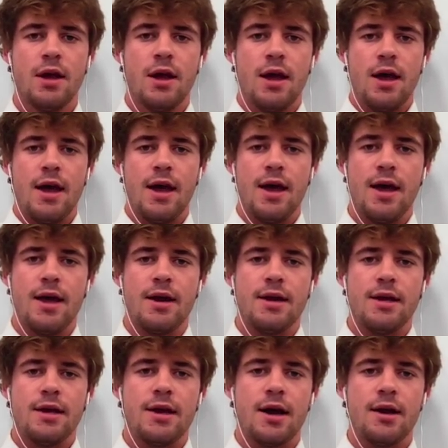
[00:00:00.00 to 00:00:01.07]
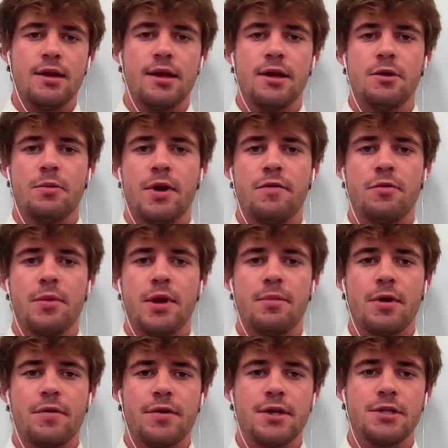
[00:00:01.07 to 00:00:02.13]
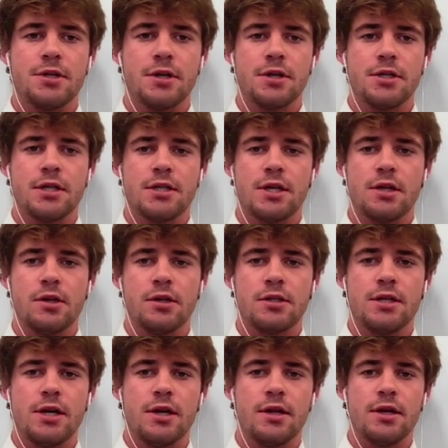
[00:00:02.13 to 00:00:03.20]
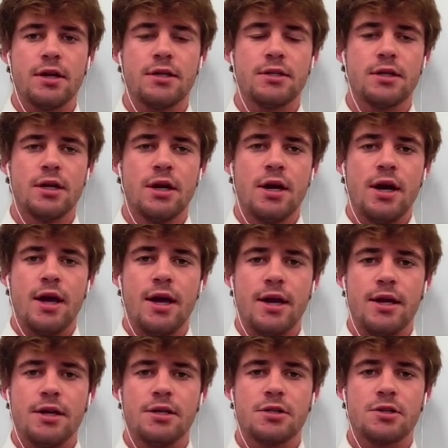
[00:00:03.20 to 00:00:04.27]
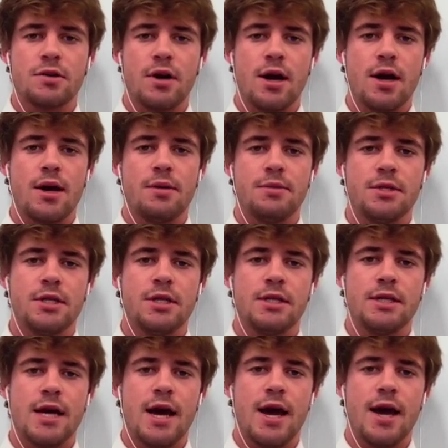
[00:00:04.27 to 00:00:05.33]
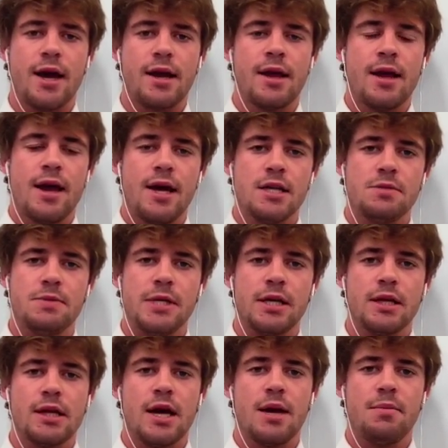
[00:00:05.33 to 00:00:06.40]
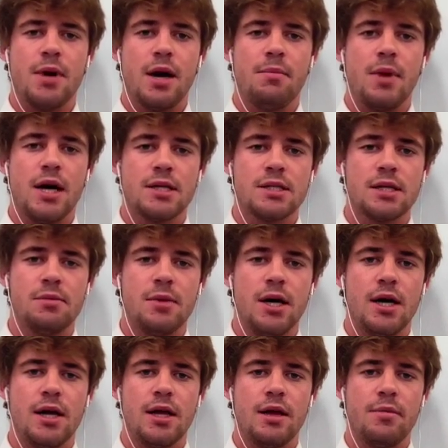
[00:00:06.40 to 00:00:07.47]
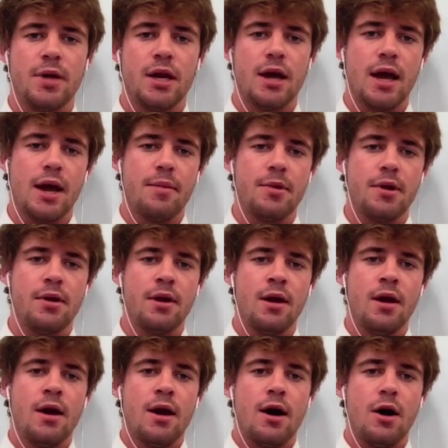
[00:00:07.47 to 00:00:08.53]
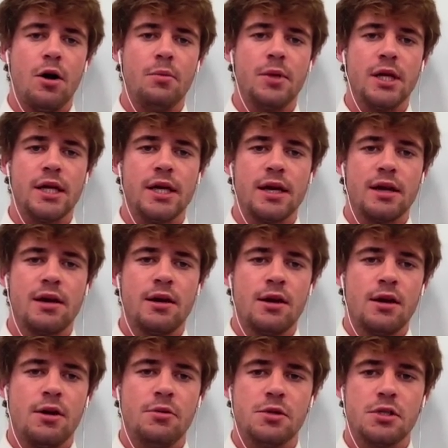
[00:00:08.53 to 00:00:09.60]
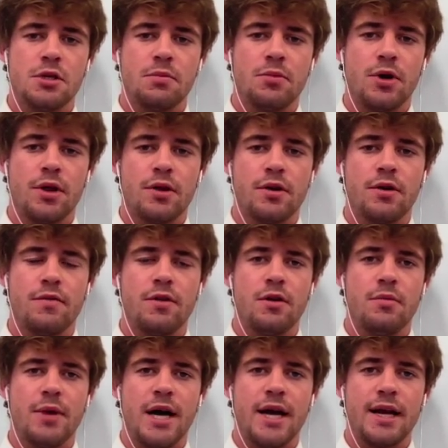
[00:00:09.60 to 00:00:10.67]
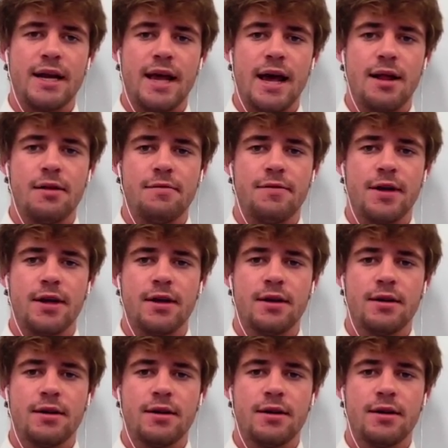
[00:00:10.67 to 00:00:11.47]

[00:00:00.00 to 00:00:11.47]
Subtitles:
and he kind of led the way for me in my research as I looked into this. And he describes the attack as being led by Maslama ibn Abd al-Malik, who is the brother of the Umayyad Caliphate.